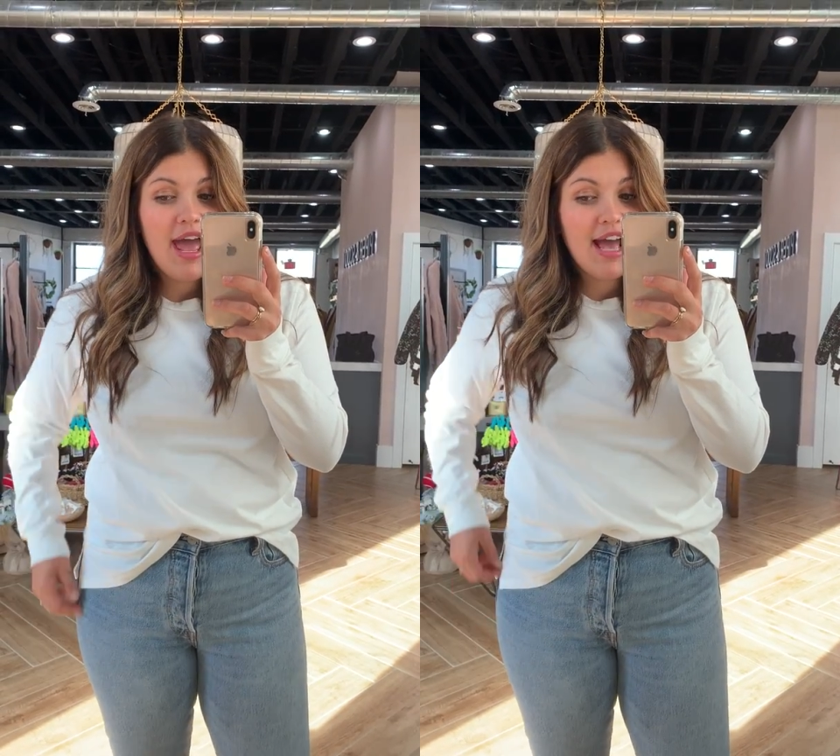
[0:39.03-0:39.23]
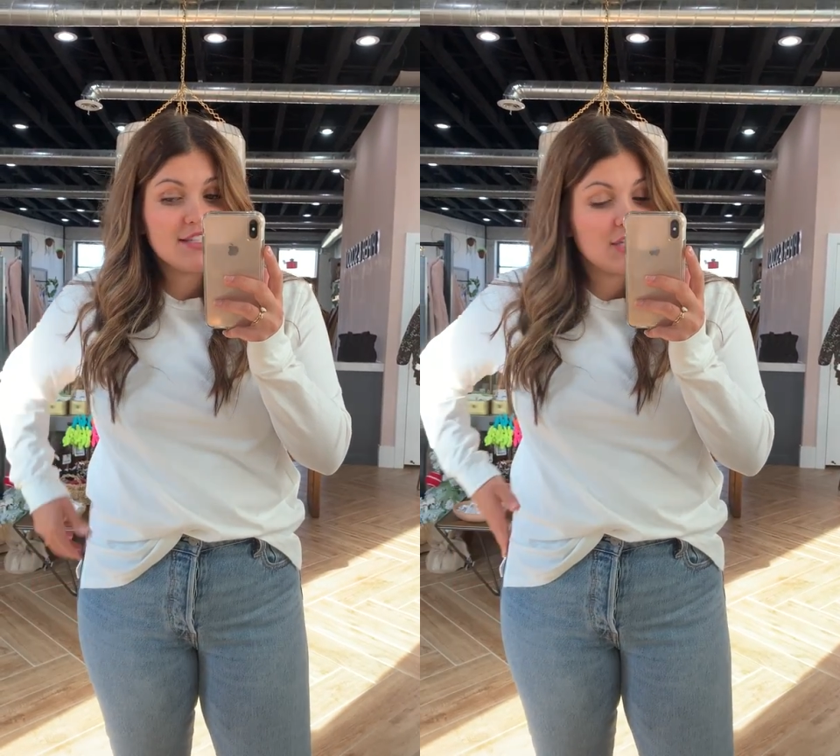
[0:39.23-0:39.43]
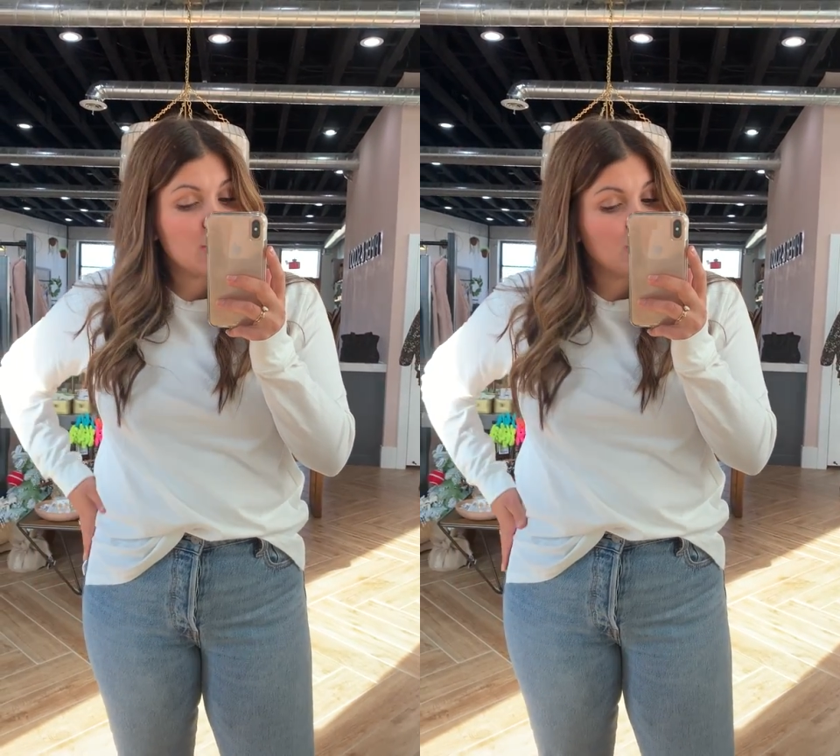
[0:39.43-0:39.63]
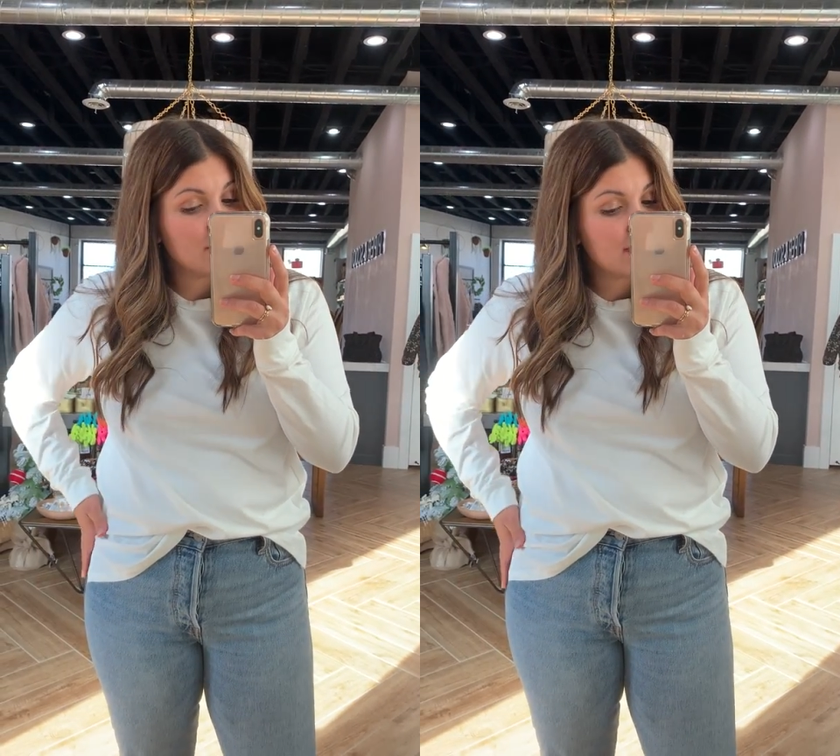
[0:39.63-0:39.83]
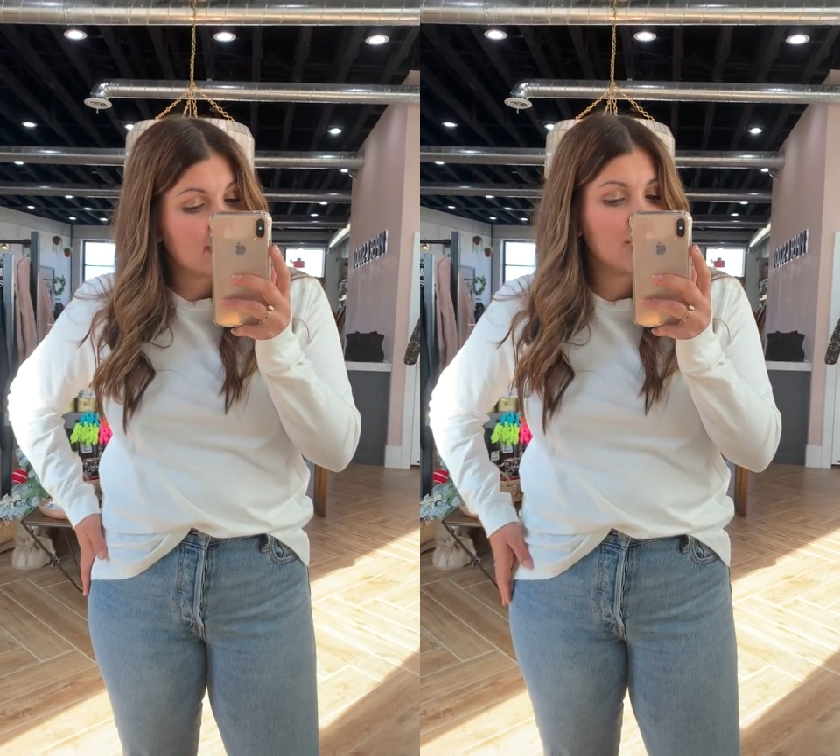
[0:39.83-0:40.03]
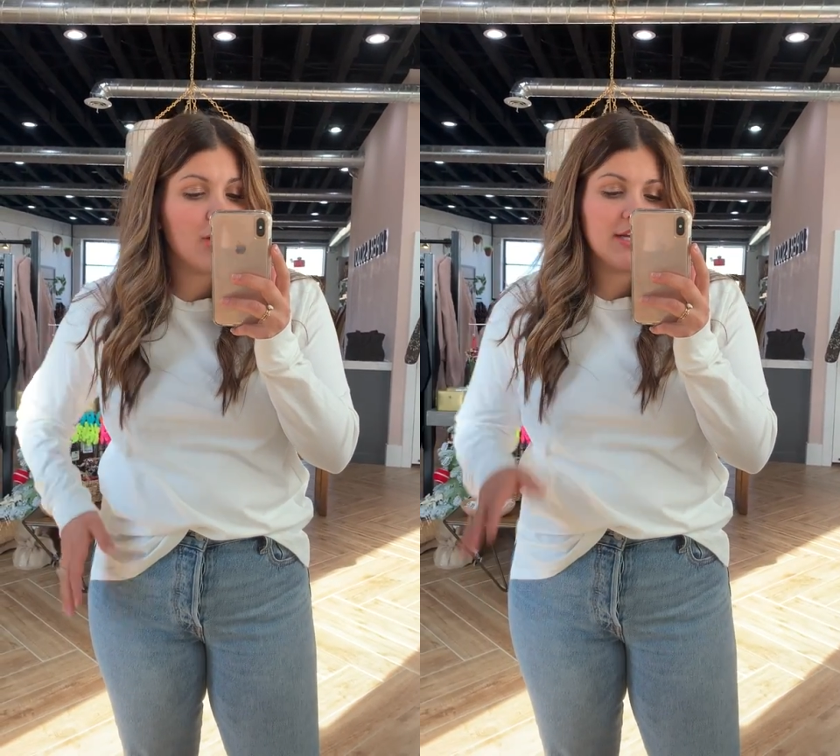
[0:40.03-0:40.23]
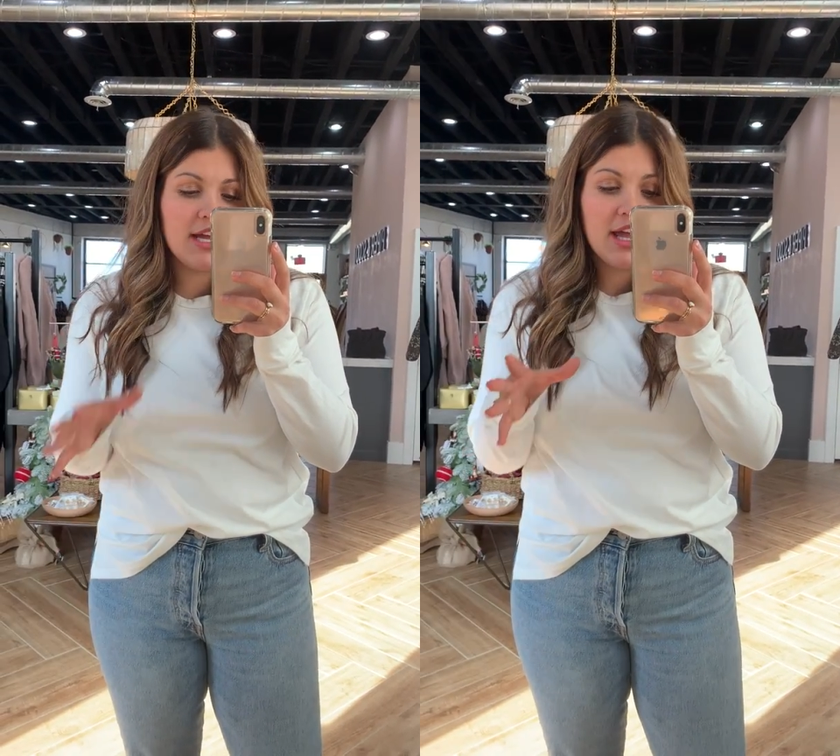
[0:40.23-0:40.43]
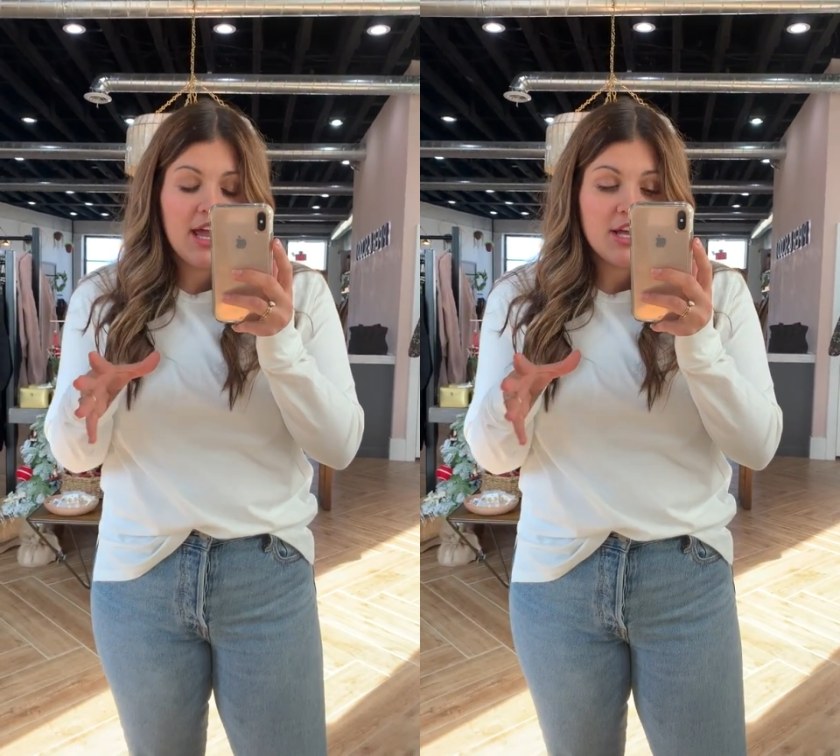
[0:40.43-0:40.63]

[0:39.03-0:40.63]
has a cute slit on it.